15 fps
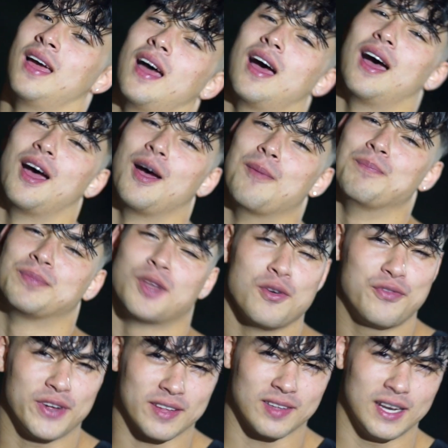Don't
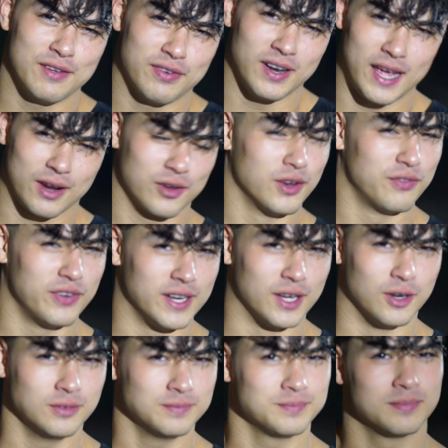forget to leave a like on the
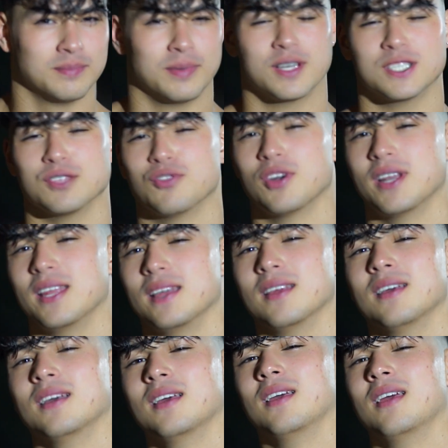video because it really
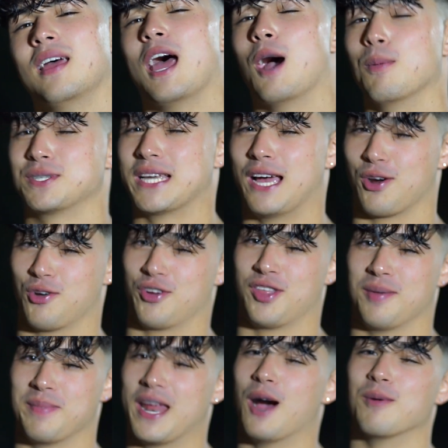helps the
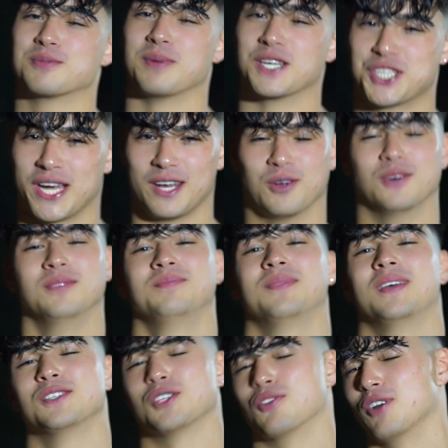algorithm and helps my channel.
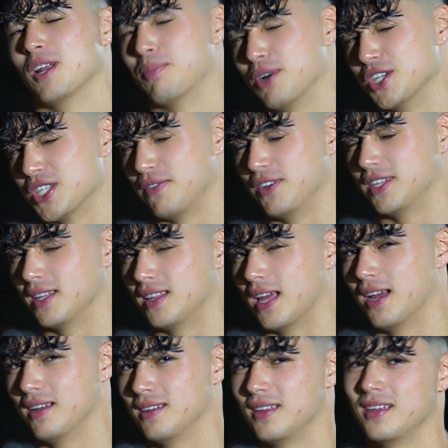So I'd really appreciate if you did
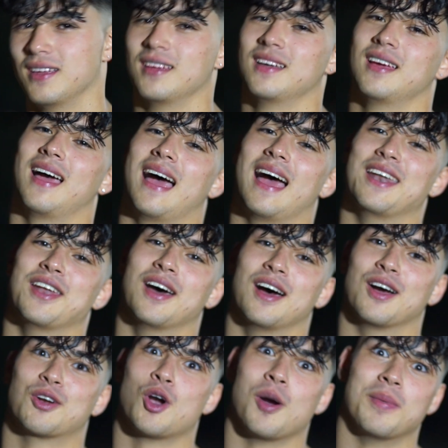that. And
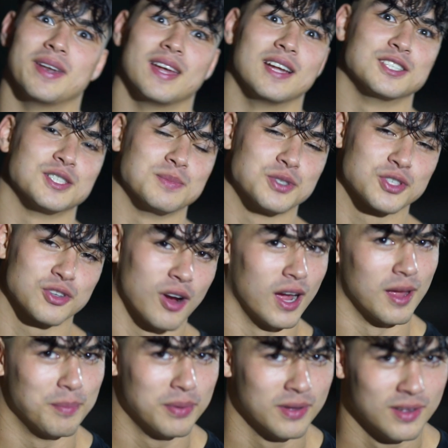comment and
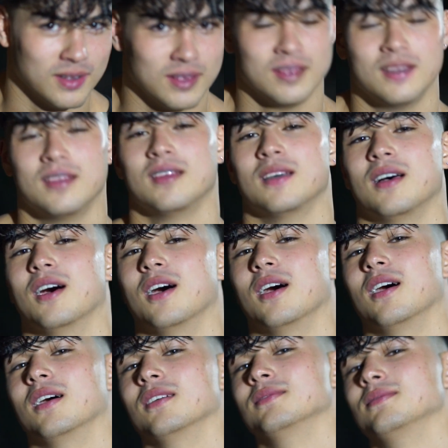subscribe.
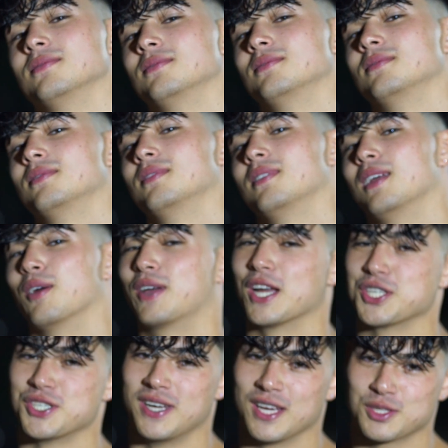And I'll catch
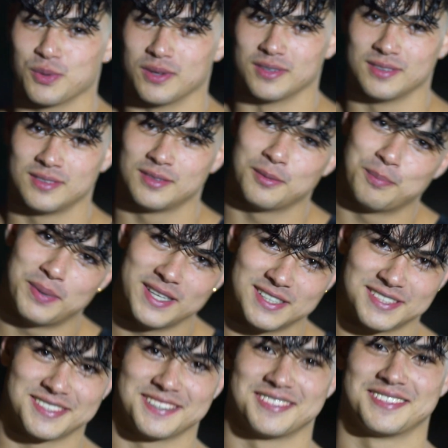you in the next one. Peace.